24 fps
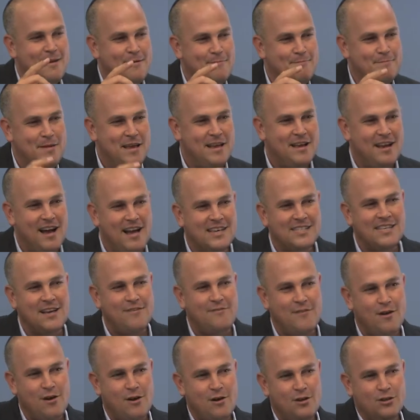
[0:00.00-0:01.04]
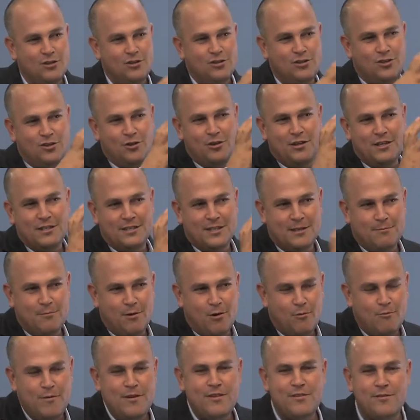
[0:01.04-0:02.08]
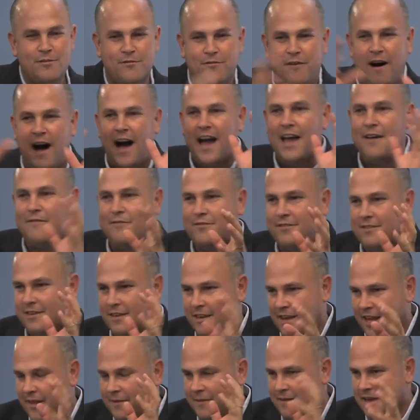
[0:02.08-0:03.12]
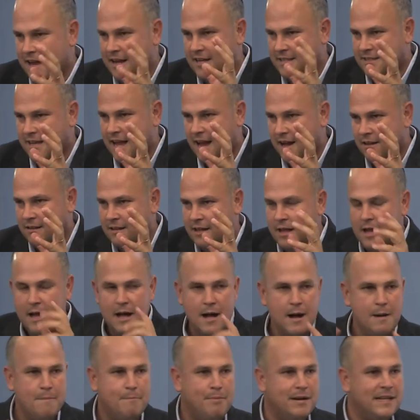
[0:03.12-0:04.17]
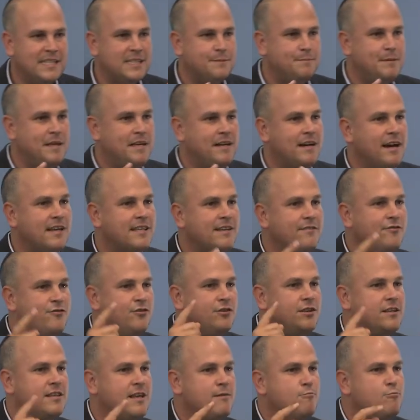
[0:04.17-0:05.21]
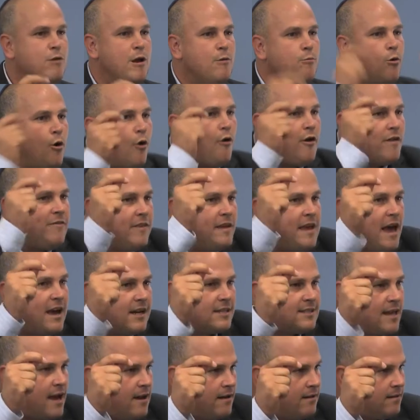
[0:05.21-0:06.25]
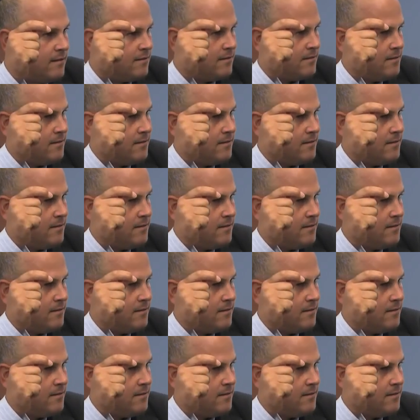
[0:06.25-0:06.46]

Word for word: because of Judaism we survived in the exile, but it's because of Judaism we were in the exile.